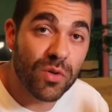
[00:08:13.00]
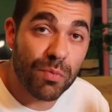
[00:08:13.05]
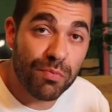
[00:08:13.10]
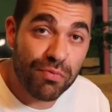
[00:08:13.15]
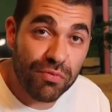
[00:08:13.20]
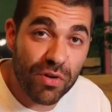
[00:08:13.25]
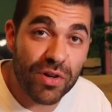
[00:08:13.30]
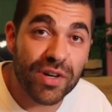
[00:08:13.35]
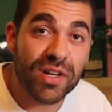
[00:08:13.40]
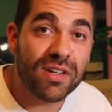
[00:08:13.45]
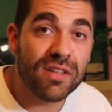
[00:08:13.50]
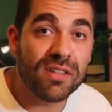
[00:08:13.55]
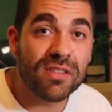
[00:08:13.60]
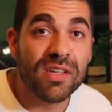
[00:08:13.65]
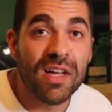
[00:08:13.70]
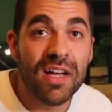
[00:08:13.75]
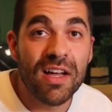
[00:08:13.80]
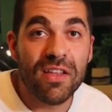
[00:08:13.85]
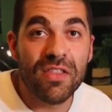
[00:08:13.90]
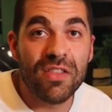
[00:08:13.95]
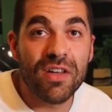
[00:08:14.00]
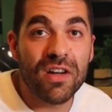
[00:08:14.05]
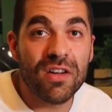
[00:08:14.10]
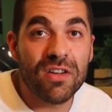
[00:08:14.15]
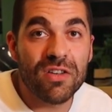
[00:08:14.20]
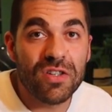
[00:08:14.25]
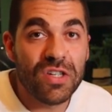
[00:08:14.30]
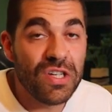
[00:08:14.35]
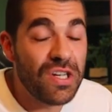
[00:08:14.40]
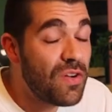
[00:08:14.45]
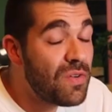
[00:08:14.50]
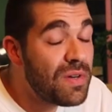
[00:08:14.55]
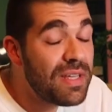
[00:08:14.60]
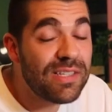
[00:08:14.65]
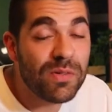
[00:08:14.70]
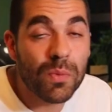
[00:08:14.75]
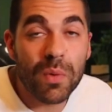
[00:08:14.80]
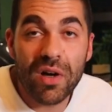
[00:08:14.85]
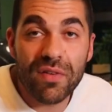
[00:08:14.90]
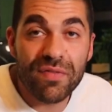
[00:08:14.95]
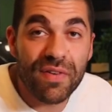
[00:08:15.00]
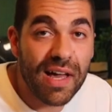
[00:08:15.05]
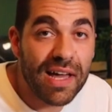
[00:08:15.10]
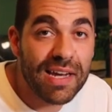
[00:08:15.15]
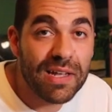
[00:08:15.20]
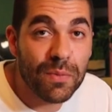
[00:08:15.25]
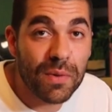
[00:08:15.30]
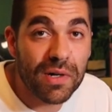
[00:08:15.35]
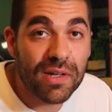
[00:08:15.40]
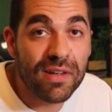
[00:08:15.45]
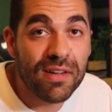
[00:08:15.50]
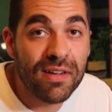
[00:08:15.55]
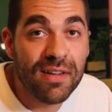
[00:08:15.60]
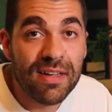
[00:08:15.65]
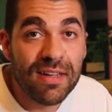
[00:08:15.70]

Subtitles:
your product that you don't need to work for anyone.